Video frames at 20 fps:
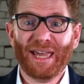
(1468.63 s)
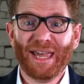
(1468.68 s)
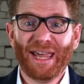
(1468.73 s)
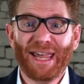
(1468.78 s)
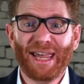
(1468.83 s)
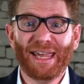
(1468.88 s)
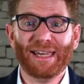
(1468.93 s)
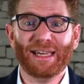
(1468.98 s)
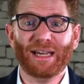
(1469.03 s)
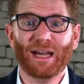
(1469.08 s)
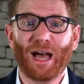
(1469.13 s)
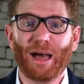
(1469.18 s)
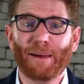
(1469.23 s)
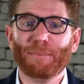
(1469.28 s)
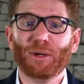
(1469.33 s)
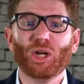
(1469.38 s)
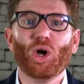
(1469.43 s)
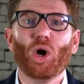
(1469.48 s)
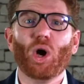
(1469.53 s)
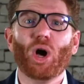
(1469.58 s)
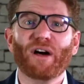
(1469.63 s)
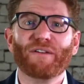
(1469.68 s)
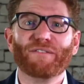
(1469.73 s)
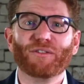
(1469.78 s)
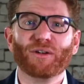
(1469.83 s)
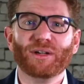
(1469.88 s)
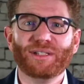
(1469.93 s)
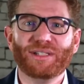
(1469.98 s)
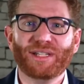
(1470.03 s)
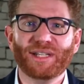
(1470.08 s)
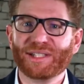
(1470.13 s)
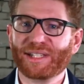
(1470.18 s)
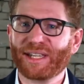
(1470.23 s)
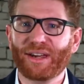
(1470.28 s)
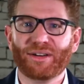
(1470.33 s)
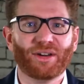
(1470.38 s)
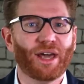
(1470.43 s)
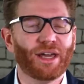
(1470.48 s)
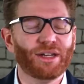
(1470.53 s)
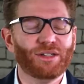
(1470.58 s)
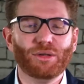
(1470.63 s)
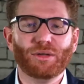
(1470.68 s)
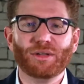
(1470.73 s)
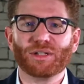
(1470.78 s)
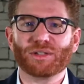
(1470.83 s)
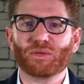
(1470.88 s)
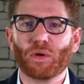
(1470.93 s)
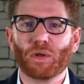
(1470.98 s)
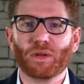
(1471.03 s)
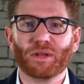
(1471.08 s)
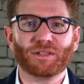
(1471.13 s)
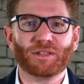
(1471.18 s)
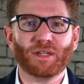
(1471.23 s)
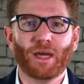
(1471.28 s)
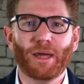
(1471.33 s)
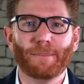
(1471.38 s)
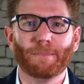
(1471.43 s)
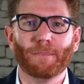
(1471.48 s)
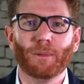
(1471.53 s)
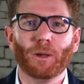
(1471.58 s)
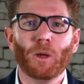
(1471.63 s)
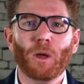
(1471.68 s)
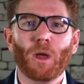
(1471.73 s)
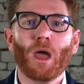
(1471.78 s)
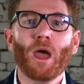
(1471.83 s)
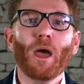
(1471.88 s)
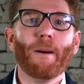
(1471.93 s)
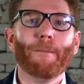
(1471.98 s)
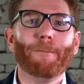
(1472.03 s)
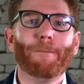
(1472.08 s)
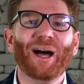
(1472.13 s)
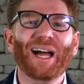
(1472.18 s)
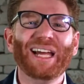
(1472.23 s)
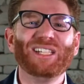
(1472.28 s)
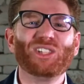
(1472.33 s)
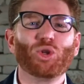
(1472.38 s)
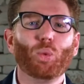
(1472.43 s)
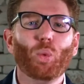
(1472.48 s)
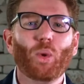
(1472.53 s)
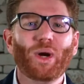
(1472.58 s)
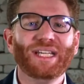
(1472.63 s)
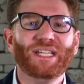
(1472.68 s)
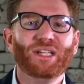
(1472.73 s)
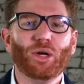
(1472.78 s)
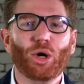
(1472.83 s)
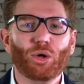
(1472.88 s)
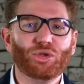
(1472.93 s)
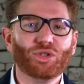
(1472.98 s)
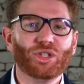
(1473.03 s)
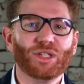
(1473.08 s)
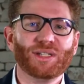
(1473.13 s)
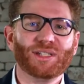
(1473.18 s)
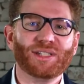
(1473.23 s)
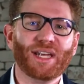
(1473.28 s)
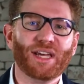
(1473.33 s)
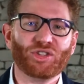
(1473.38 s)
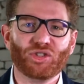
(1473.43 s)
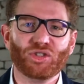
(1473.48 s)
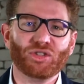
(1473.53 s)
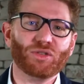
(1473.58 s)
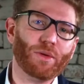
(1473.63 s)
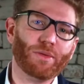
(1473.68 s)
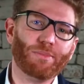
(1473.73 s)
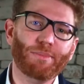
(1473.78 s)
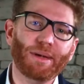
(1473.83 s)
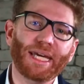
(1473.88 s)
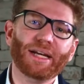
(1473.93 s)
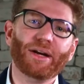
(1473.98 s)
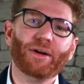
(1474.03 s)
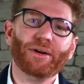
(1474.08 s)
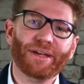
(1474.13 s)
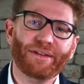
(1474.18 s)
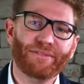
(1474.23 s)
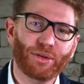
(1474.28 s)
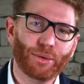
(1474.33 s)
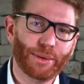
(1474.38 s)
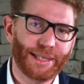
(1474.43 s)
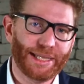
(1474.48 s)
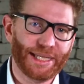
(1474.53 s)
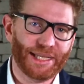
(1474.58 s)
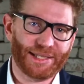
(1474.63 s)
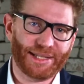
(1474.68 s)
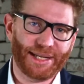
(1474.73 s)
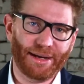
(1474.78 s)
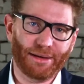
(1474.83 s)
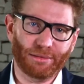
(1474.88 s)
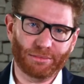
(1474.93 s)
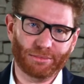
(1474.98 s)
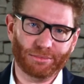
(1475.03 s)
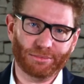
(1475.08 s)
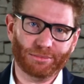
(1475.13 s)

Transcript: Hey, I'm going to offer a discount. I do this all the time. Buy 20 coaching sessions with me and I'll give you a discount.